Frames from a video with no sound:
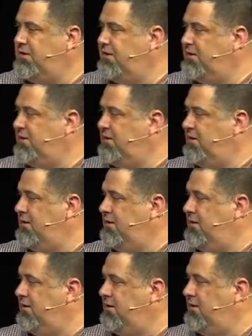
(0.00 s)

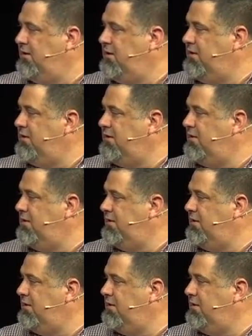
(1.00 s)
Nobody speaks.